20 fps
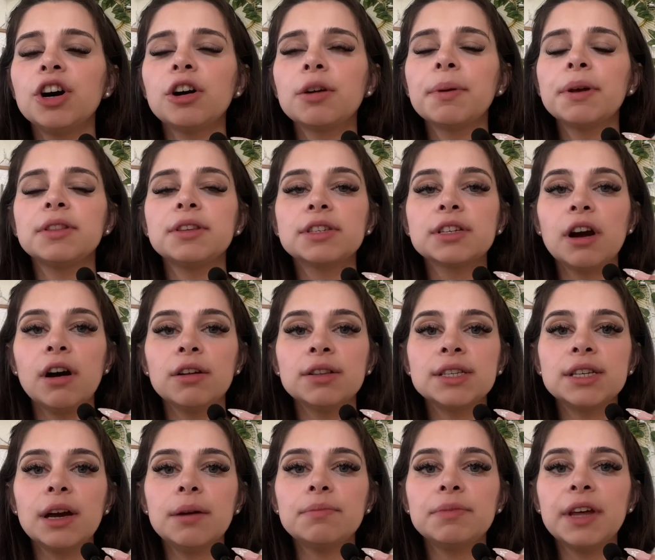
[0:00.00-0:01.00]
about this
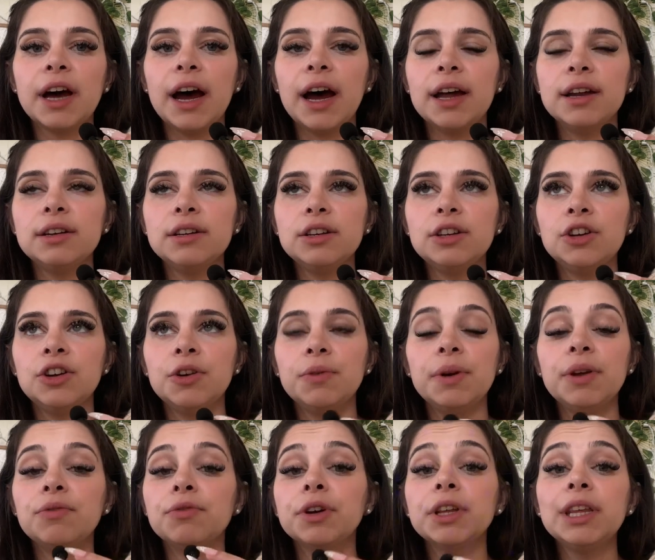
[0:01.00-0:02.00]
concept that,
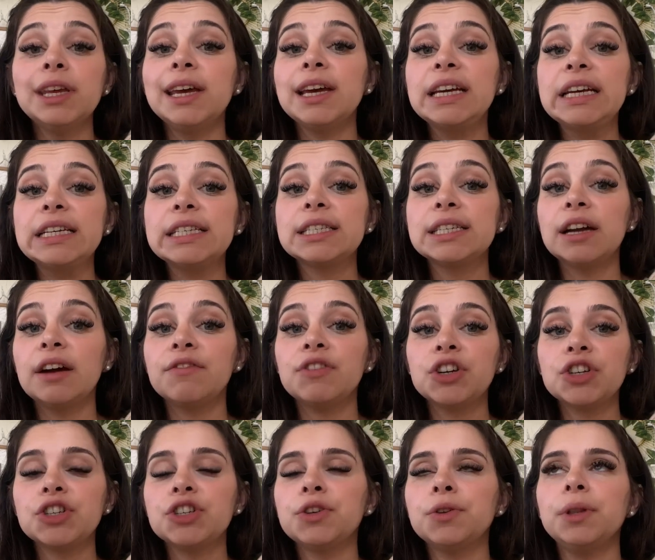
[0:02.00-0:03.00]
it really is
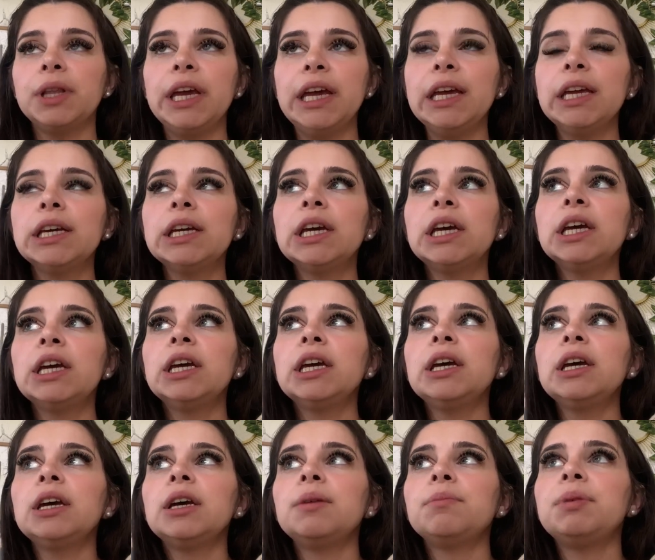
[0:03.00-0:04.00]
never too late,
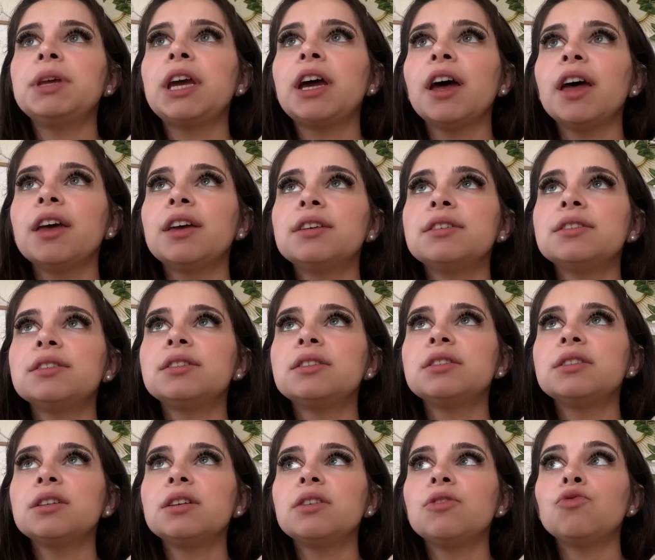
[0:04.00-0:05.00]

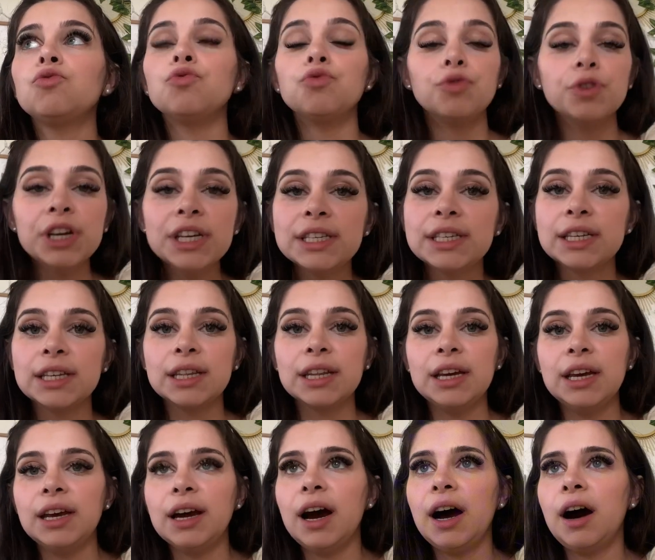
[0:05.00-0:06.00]
because
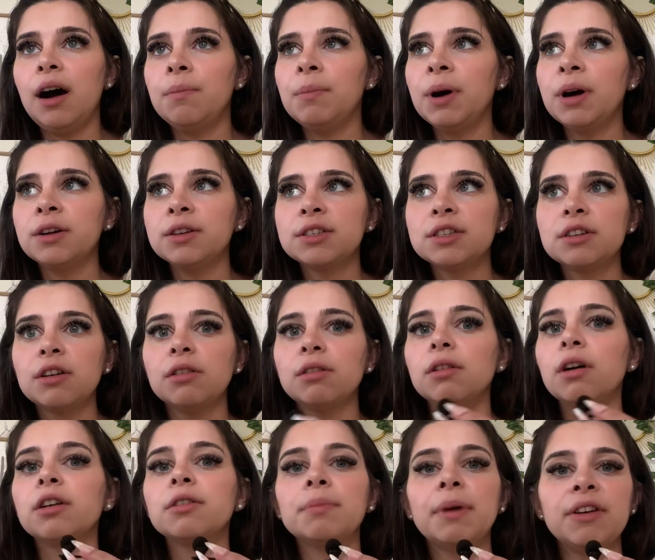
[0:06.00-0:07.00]
recently, amongst a
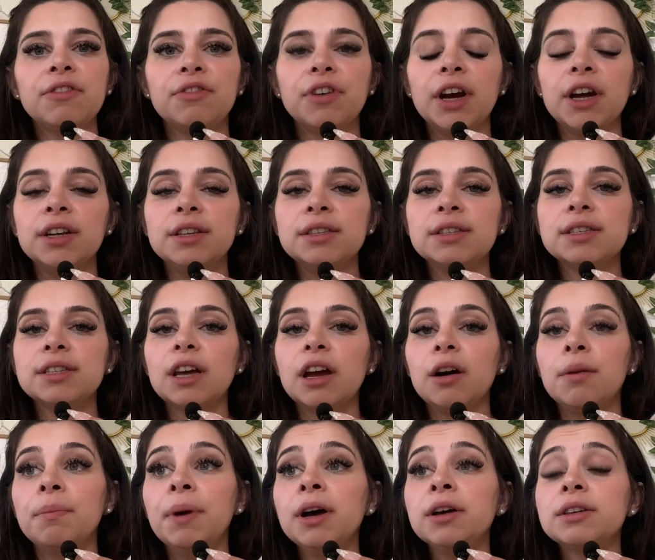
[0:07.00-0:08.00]
lot of my friends,
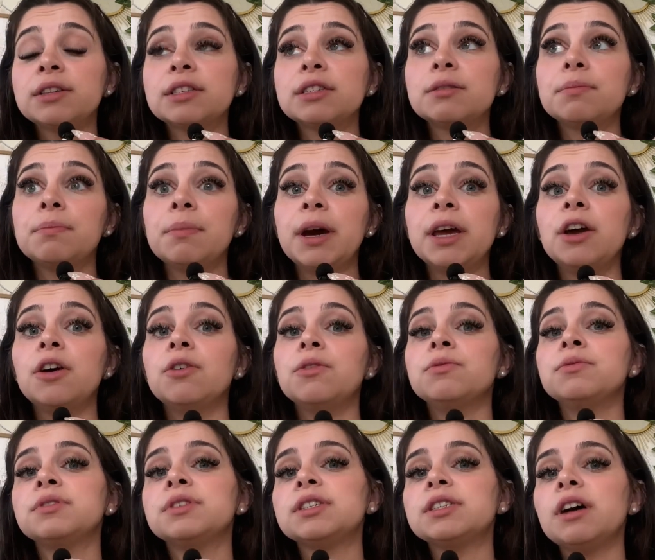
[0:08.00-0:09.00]
amongst my
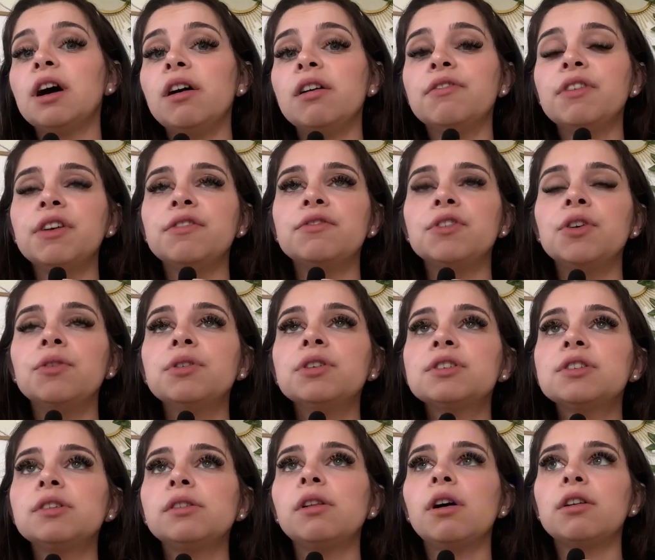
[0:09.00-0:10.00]
own self, I've
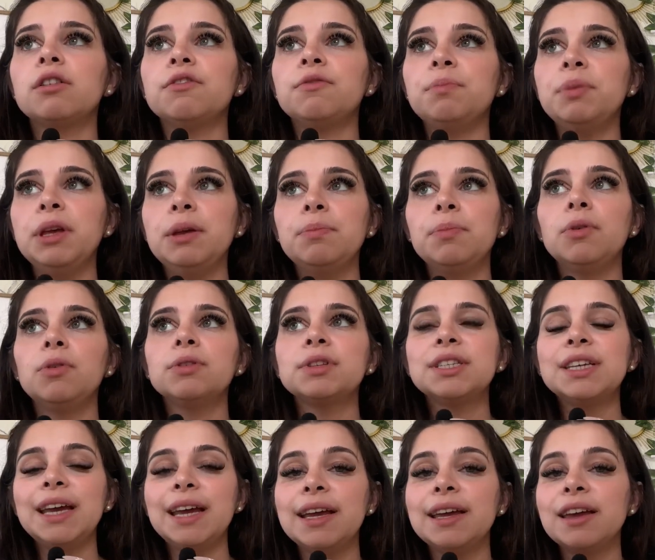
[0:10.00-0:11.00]
noticed a lot of people
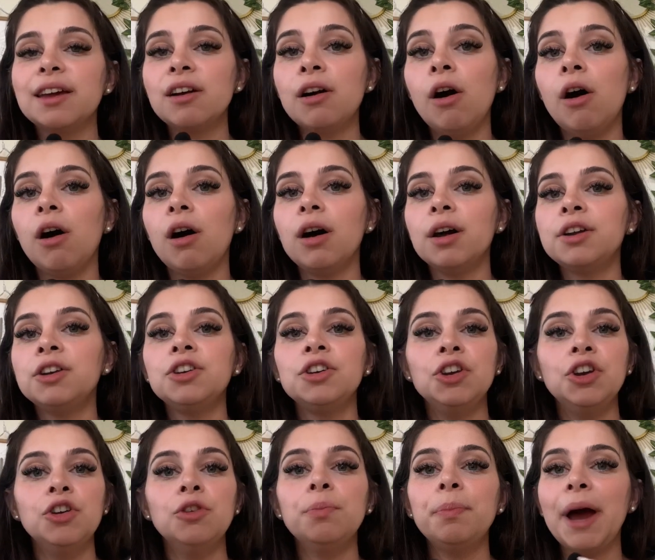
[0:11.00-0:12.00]
taking on
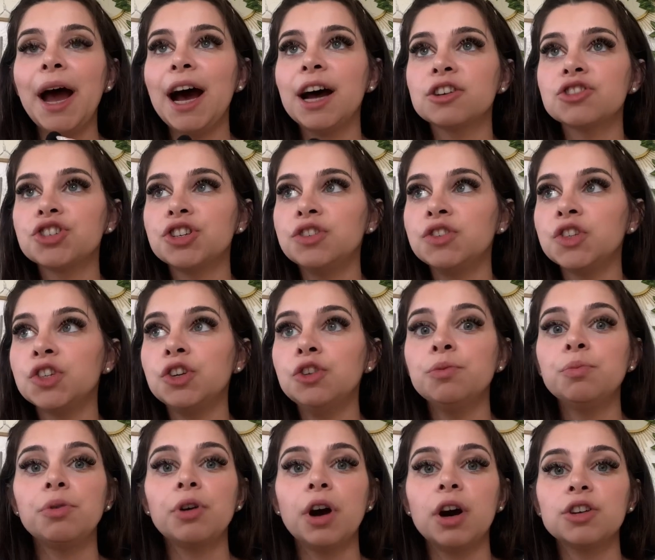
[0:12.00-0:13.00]
new passions,
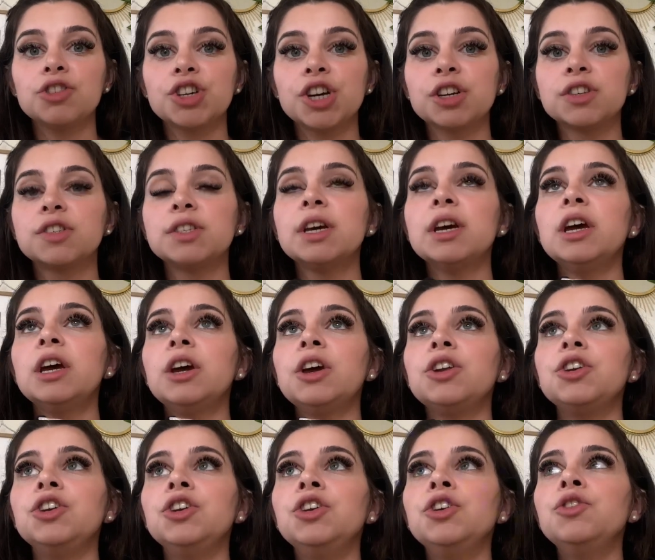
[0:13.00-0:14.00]
new projects,
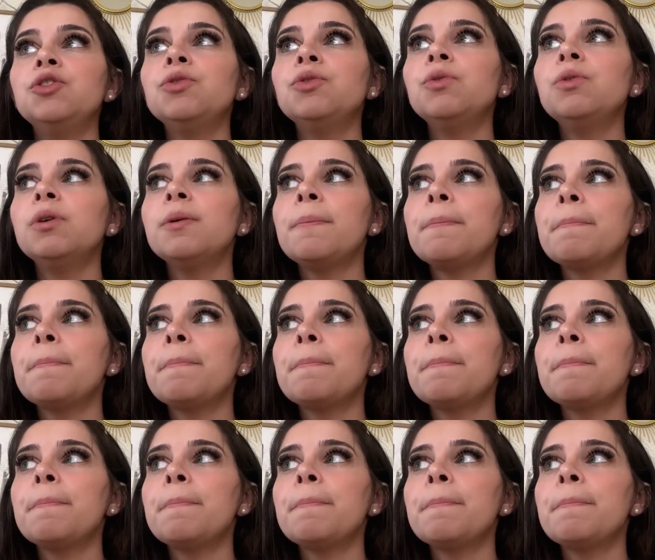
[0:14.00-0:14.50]
new